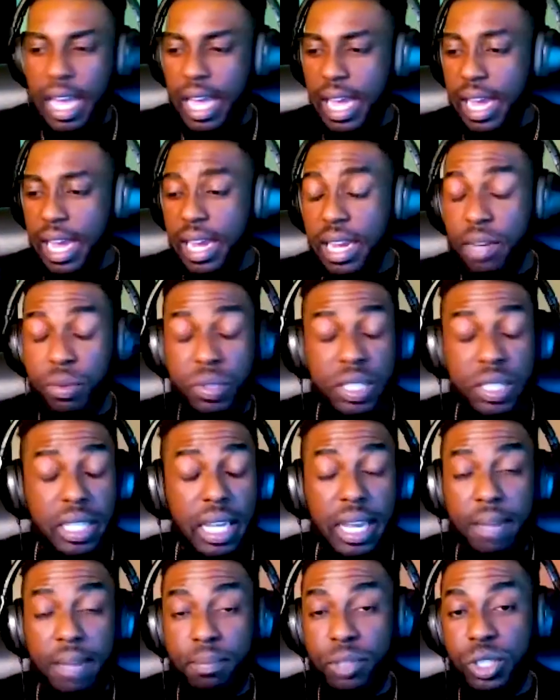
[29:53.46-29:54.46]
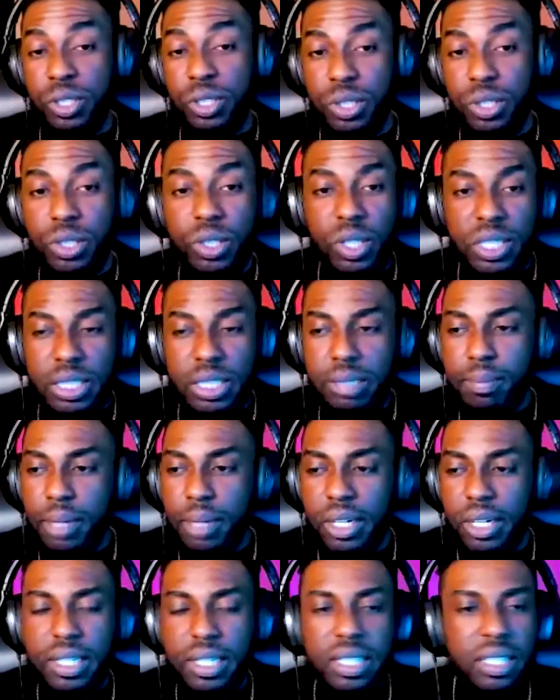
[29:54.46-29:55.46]
I would say I'm new to North
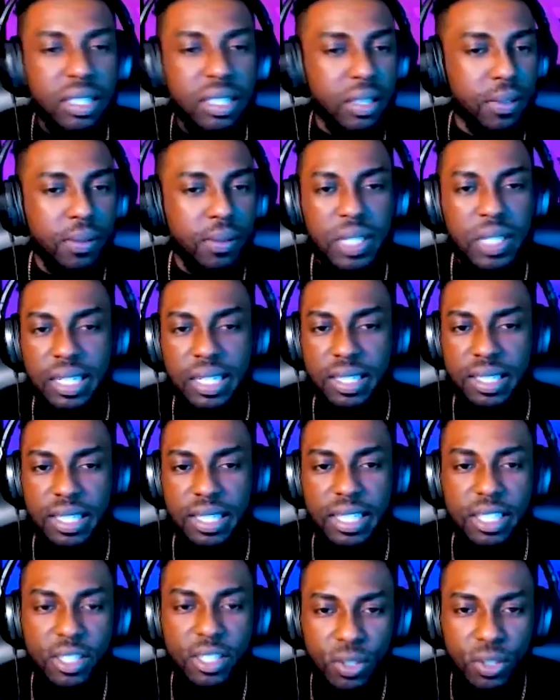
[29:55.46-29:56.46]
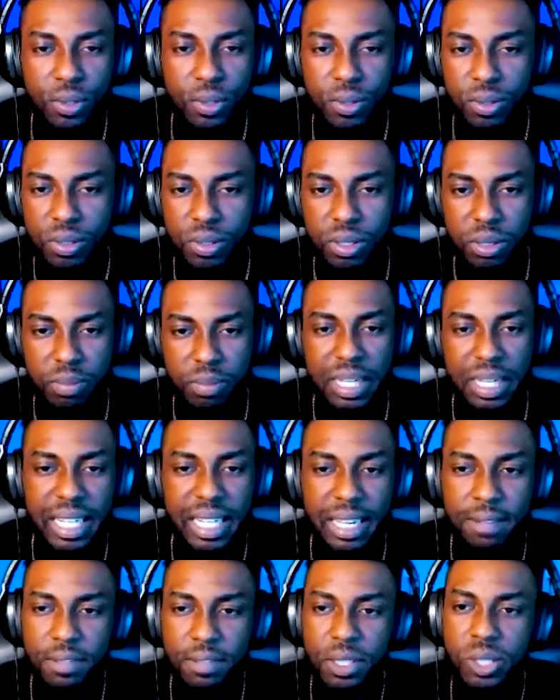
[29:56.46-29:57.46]
America, 3 years into my
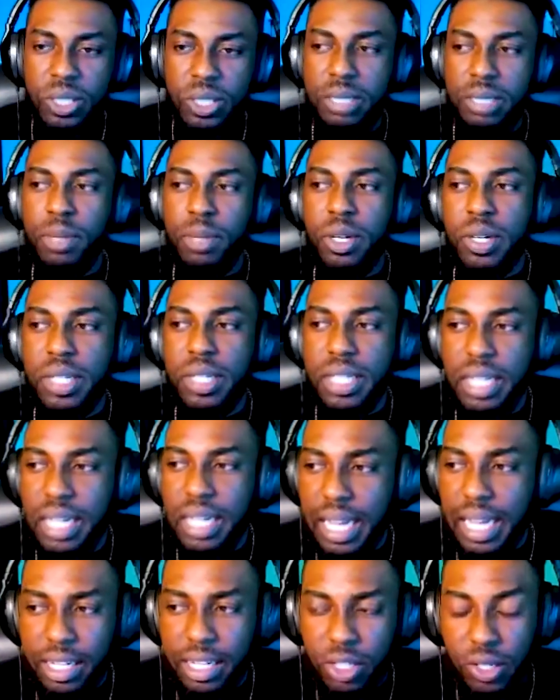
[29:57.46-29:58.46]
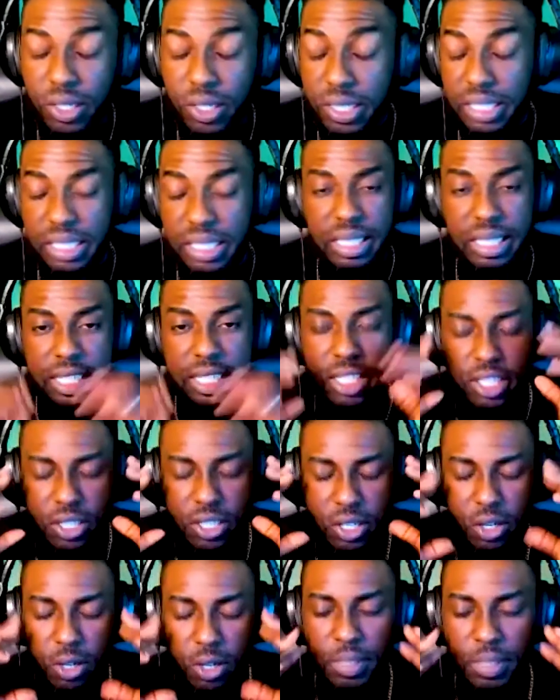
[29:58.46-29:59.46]
life in North America. And honestly,
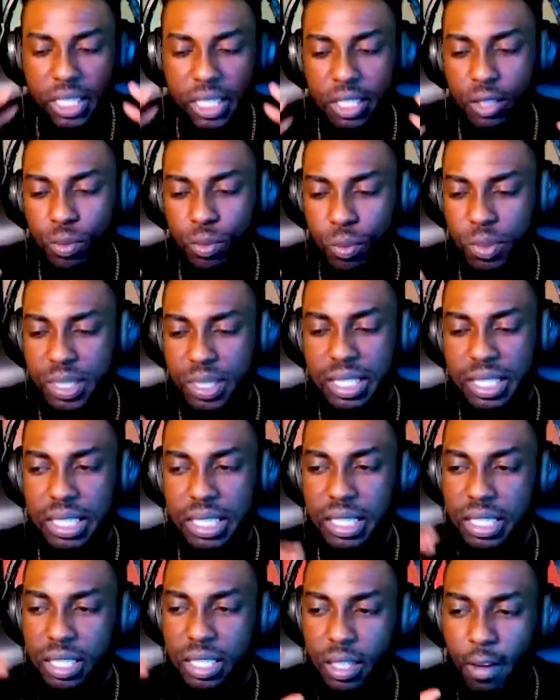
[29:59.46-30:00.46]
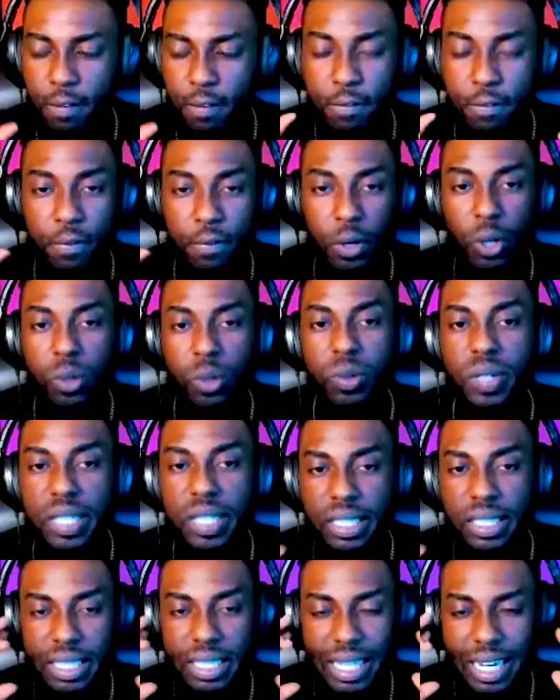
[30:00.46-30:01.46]
coming in with this
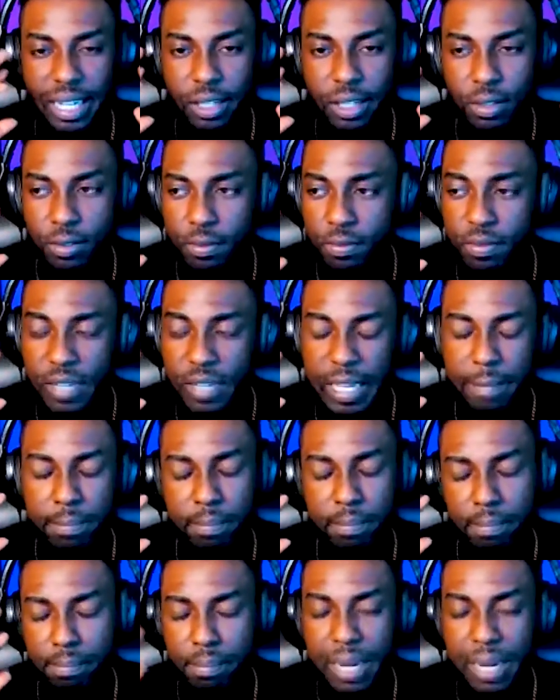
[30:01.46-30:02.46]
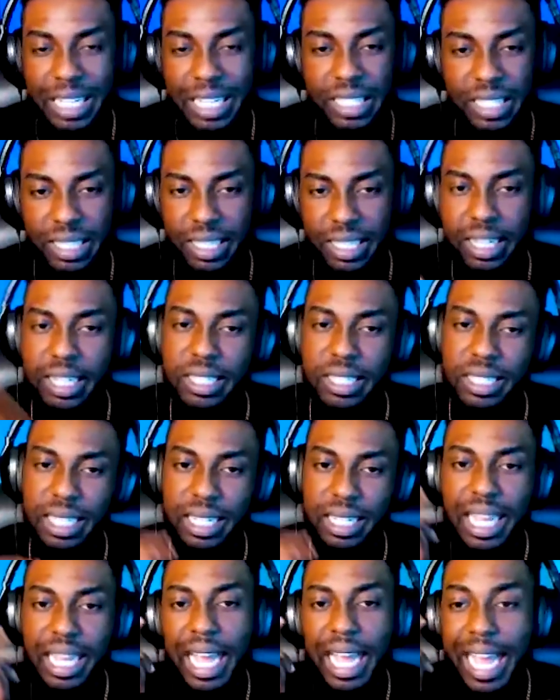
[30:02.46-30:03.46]
foreign kind of mindset
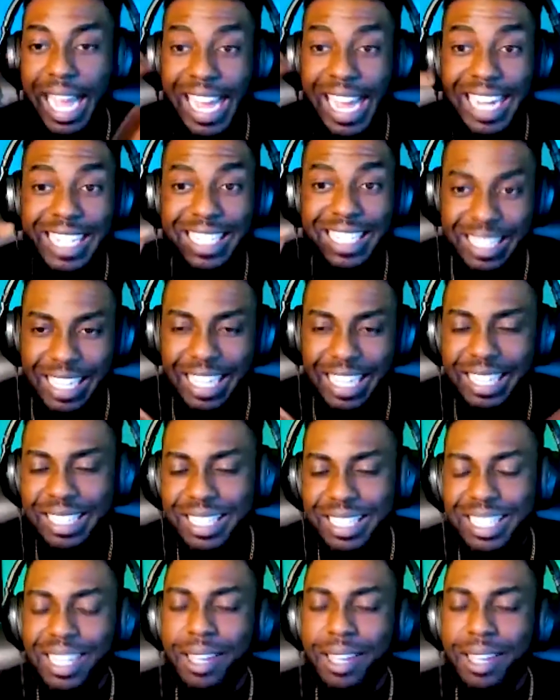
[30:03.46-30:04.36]
and eye set,